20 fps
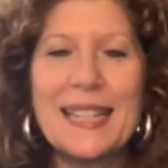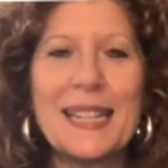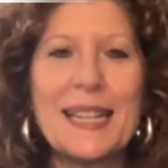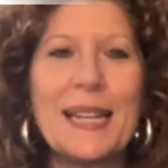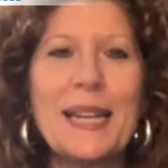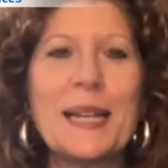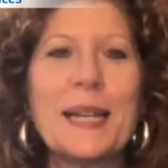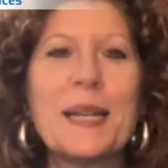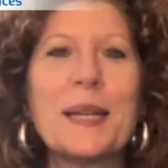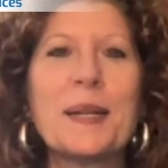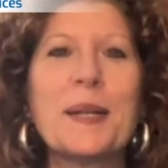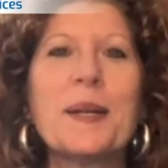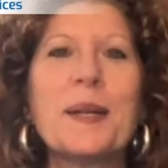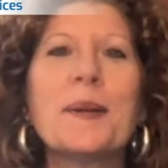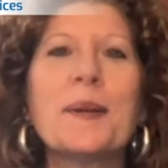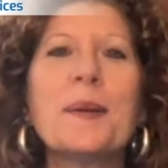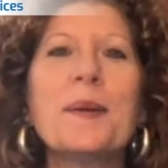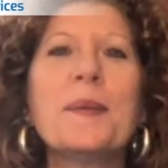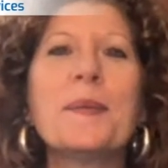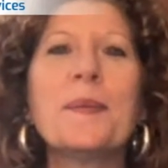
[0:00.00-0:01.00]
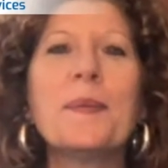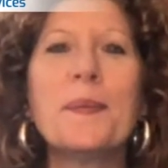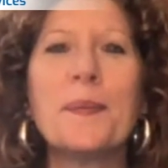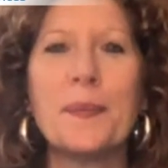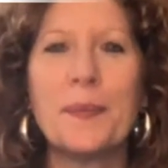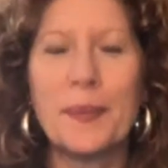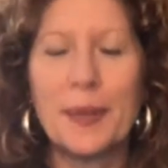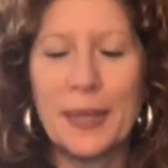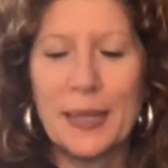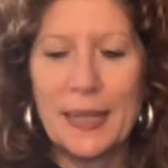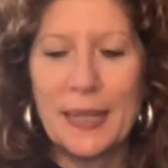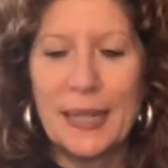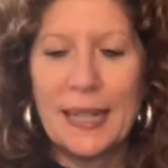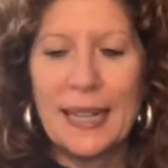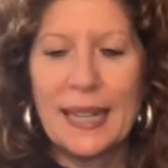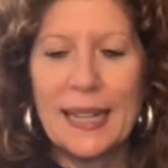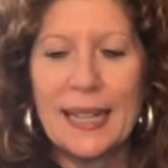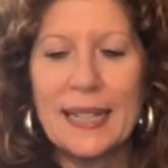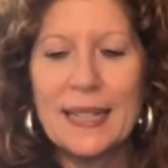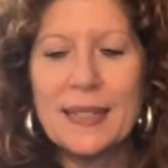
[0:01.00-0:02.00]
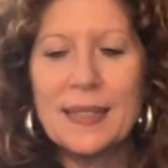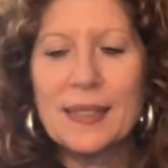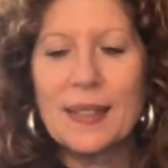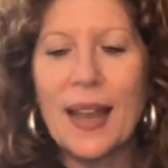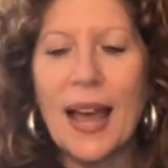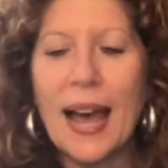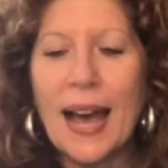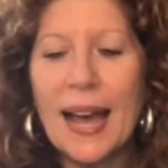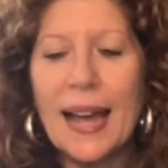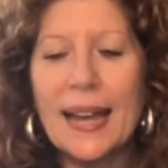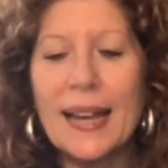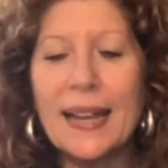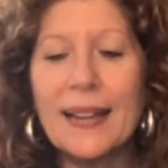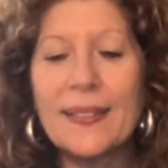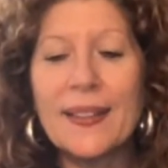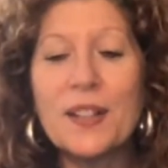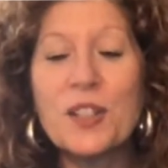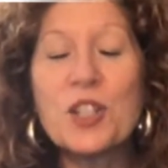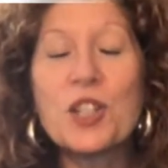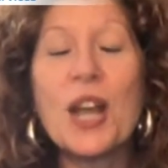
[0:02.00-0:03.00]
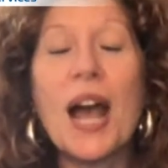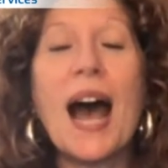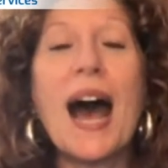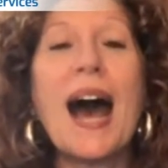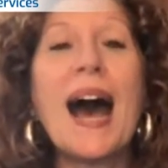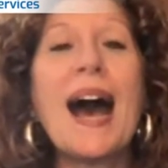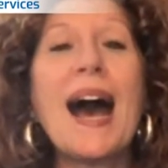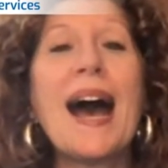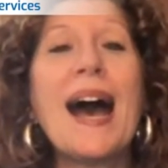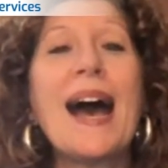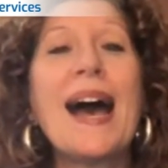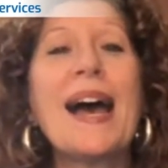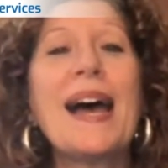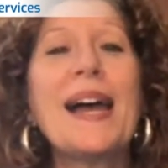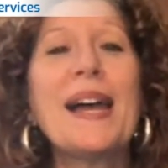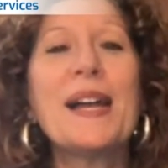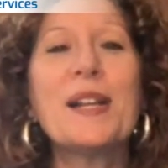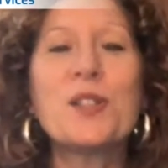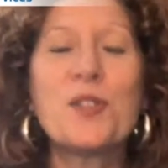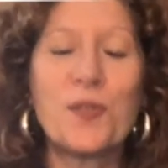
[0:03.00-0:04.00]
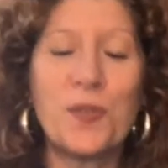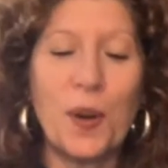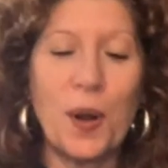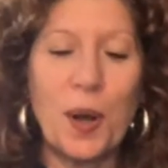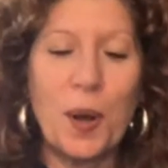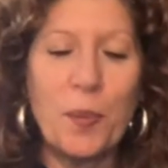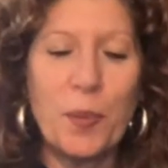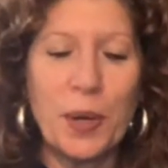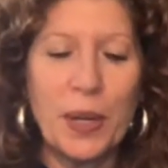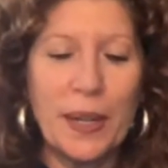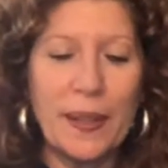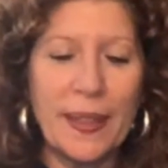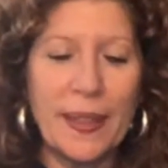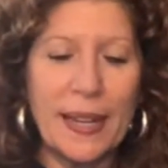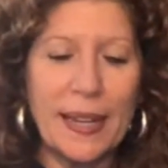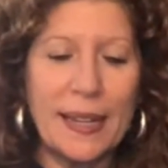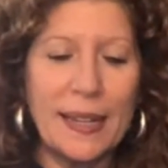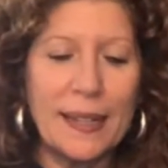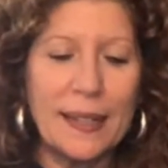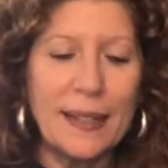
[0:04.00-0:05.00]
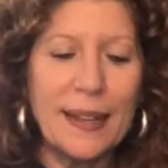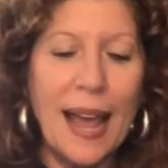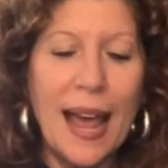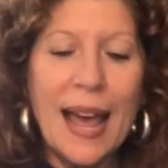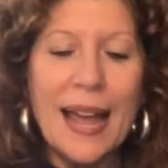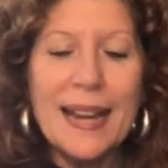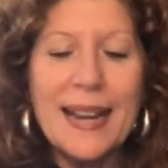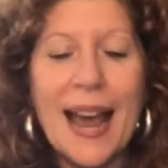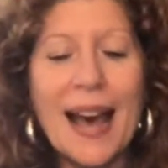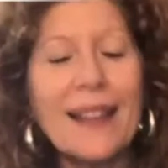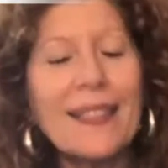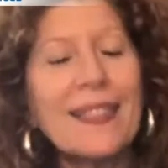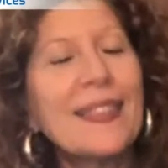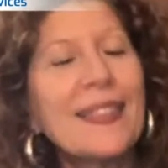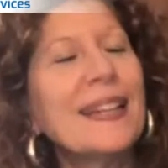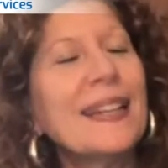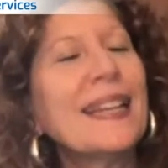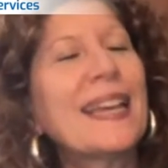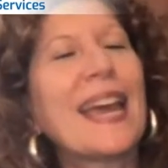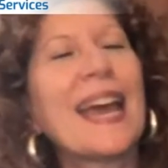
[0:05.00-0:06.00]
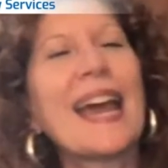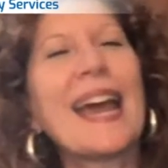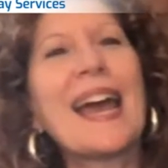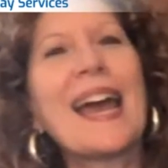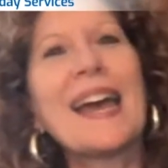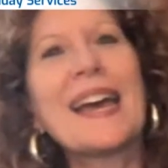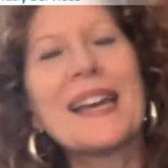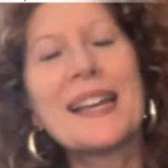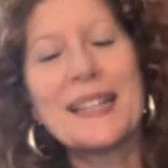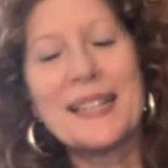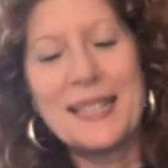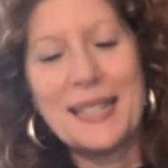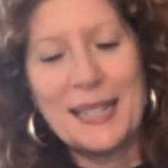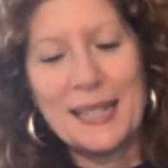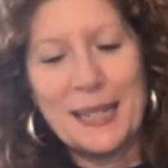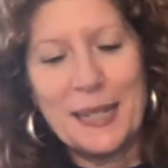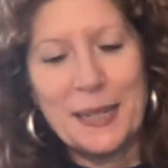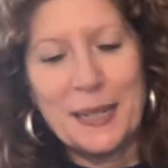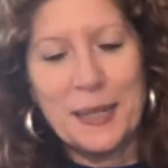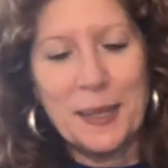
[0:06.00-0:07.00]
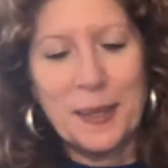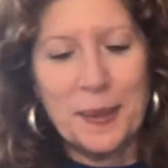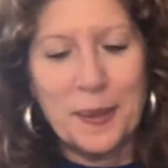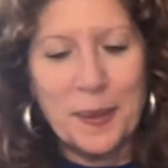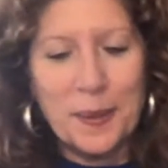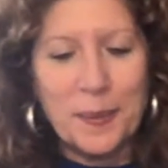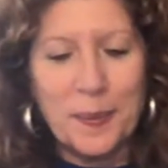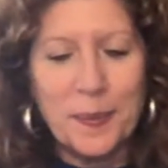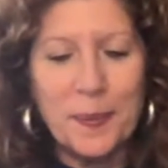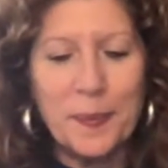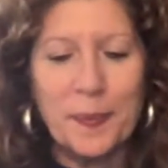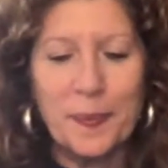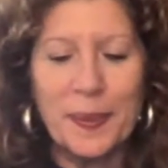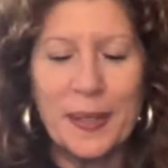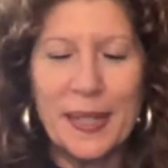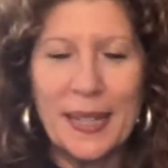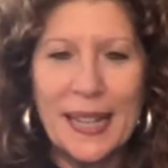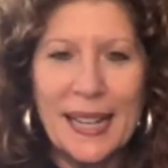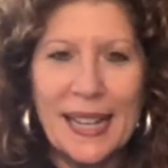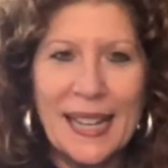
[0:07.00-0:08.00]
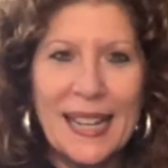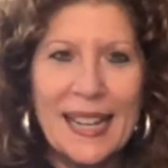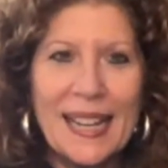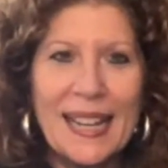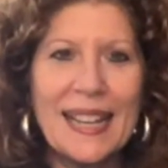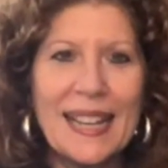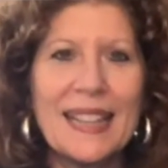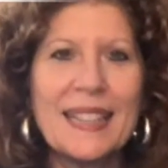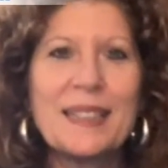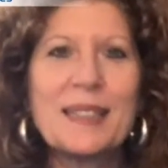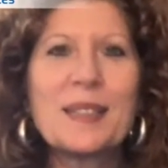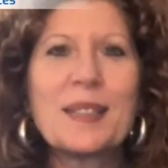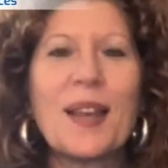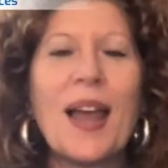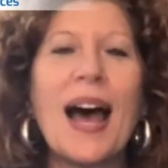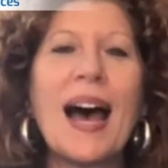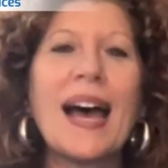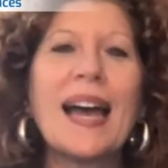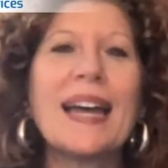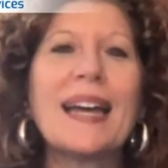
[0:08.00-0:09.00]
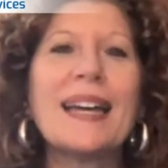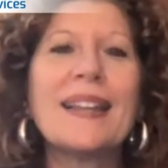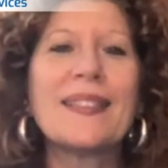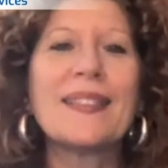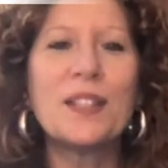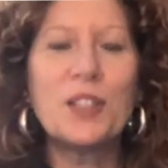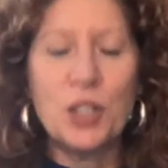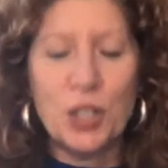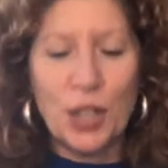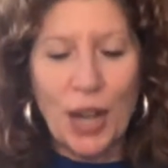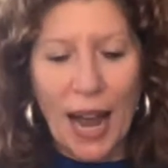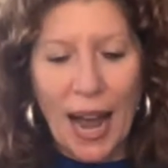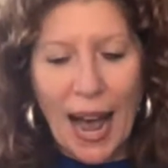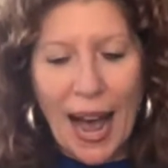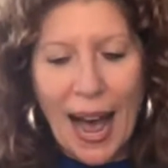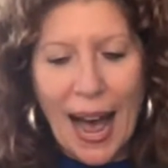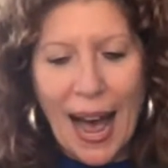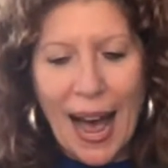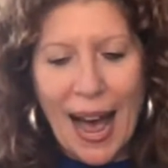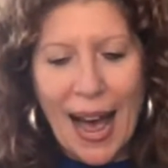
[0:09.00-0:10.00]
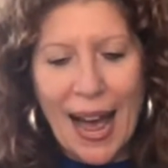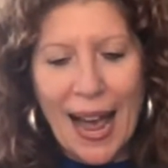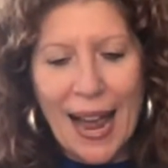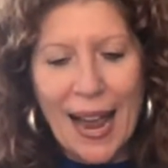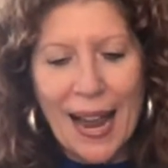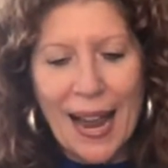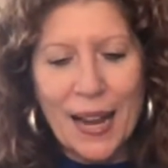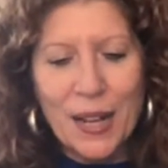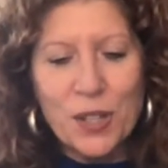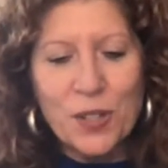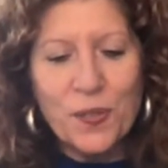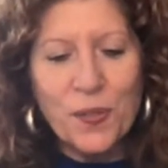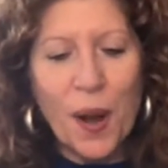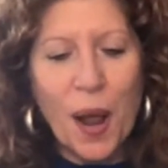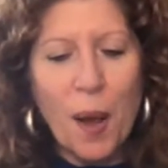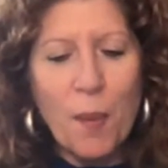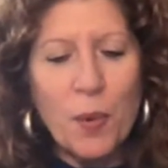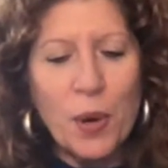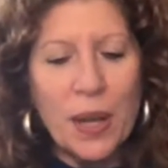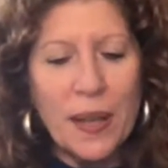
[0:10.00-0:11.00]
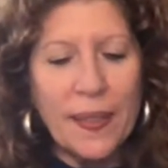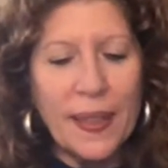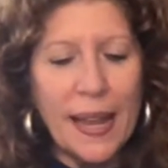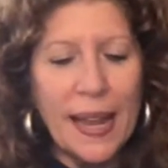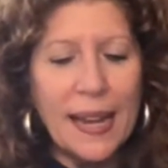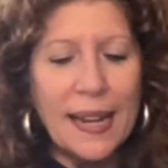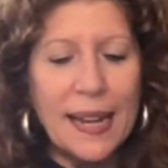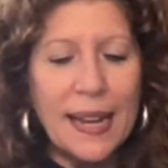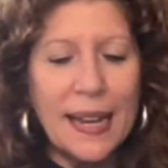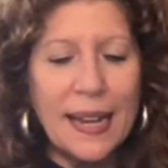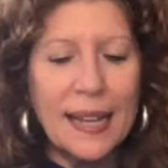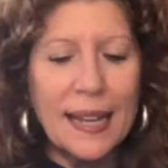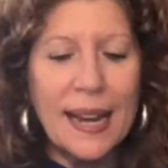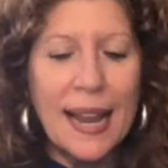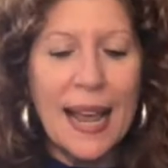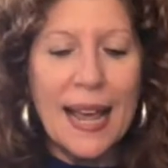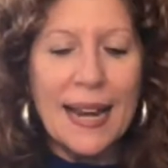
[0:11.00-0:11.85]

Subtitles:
dim this light that shines from within. Nothing can dim this light that shines from within.